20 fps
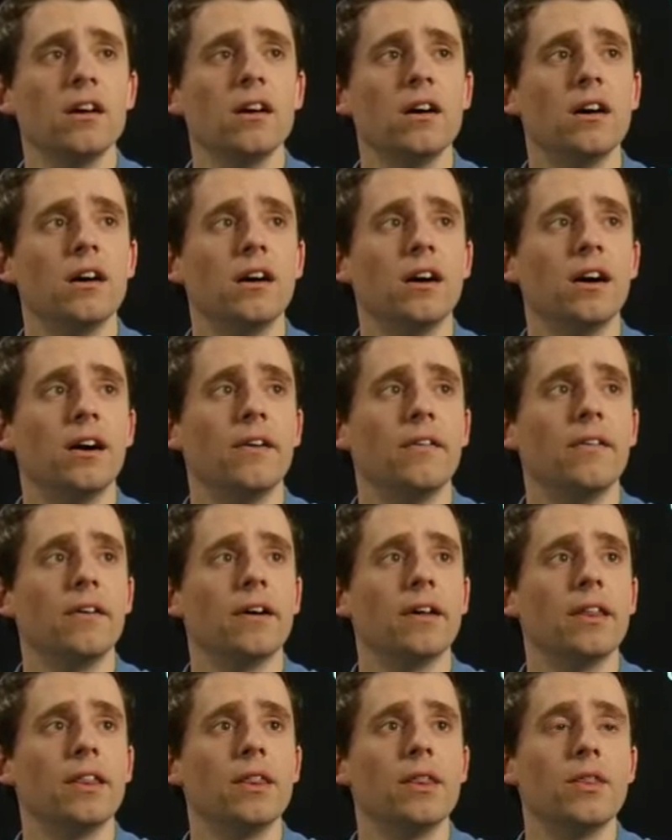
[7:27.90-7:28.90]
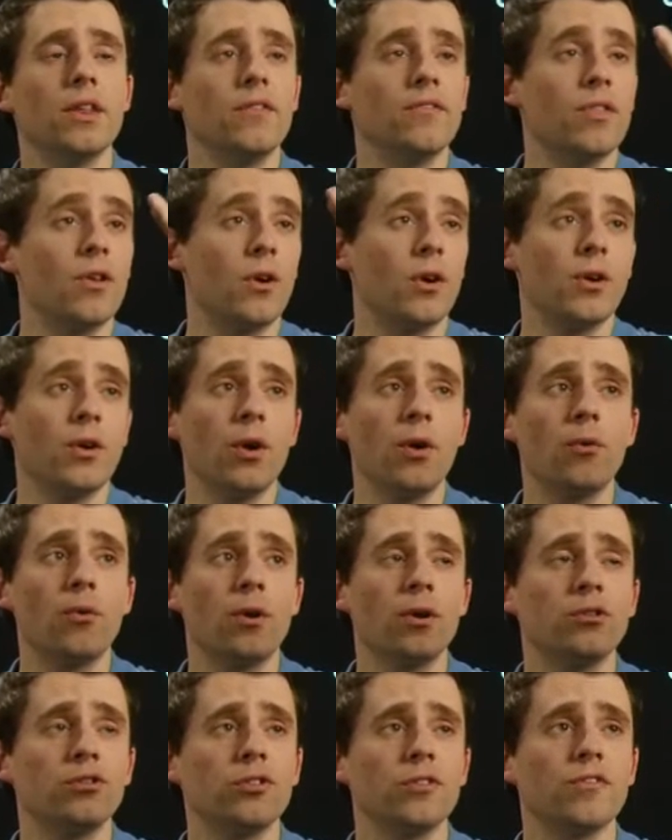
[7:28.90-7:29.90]
uh, if there are no
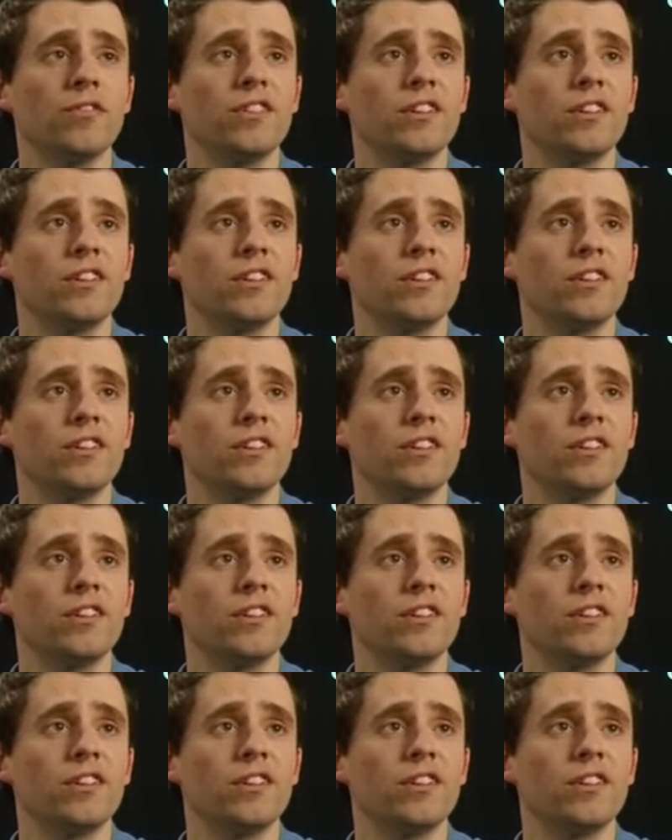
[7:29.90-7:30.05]
rows of